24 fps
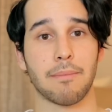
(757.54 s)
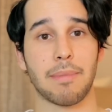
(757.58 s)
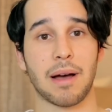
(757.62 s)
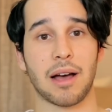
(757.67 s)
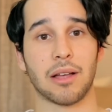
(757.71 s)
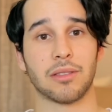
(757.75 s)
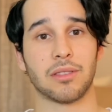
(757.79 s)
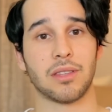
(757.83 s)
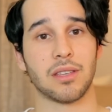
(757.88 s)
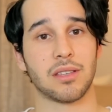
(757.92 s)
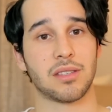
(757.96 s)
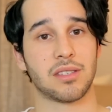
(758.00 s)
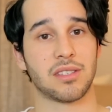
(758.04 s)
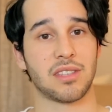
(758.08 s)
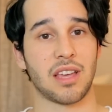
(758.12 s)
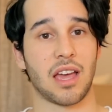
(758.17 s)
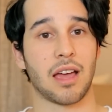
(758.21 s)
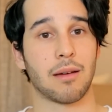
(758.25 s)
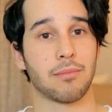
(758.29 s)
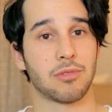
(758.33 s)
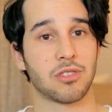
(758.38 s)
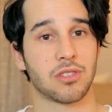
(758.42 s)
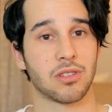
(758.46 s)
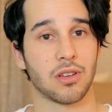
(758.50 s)
about this
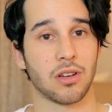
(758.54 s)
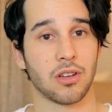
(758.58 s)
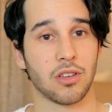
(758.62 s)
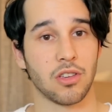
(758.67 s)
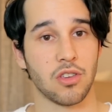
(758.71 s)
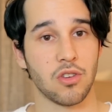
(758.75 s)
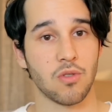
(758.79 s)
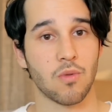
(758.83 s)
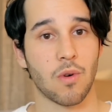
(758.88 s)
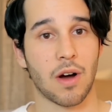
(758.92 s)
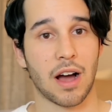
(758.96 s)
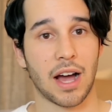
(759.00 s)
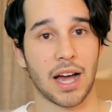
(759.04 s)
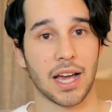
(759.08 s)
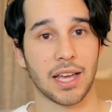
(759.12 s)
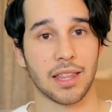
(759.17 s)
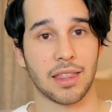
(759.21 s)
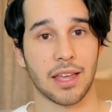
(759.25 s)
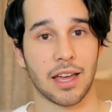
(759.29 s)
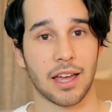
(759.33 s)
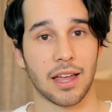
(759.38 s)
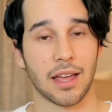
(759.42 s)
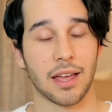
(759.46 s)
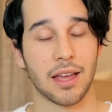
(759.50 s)
Samsung UI
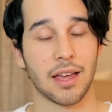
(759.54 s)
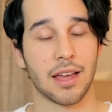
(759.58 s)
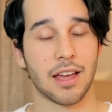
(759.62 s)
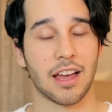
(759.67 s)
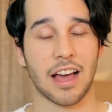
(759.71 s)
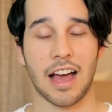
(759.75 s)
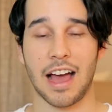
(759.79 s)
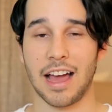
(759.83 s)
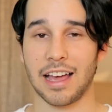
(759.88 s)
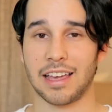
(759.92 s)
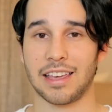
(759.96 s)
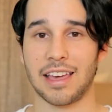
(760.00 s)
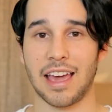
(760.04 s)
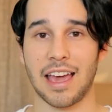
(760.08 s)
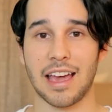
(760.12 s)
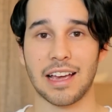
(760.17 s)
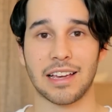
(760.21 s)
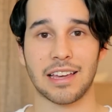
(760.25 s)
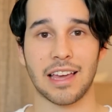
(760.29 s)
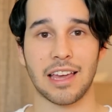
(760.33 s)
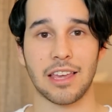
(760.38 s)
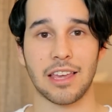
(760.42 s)
that I can't